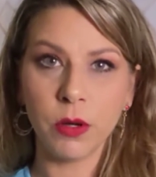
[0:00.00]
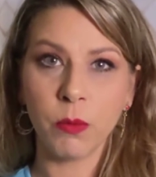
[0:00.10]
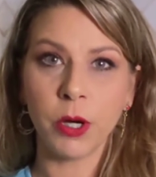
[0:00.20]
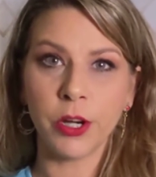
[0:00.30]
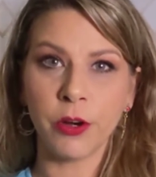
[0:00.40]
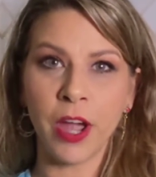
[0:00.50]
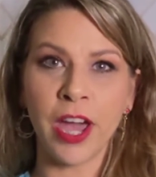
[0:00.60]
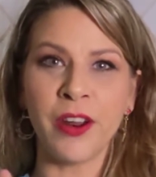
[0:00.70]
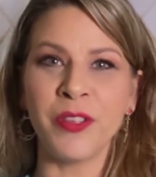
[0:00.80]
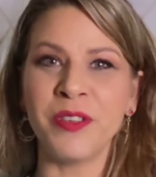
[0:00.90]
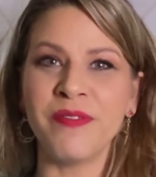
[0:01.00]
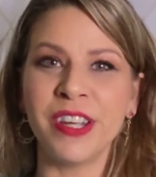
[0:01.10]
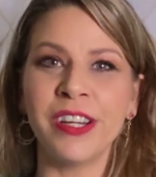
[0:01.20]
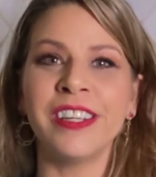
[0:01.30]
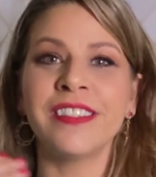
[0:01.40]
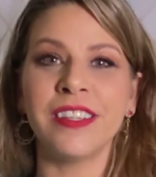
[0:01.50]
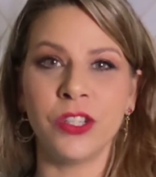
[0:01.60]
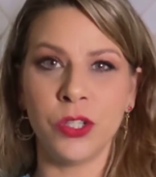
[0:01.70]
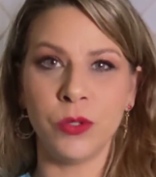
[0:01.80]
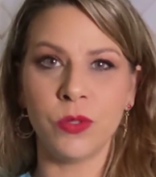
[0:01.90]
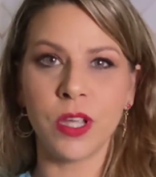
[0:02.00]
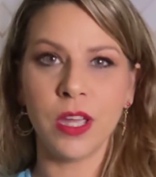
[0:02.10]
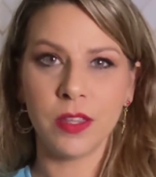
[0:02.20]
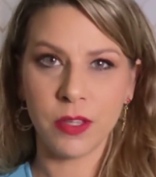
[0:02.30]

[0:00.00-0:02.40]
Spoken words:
where you're at on the various issues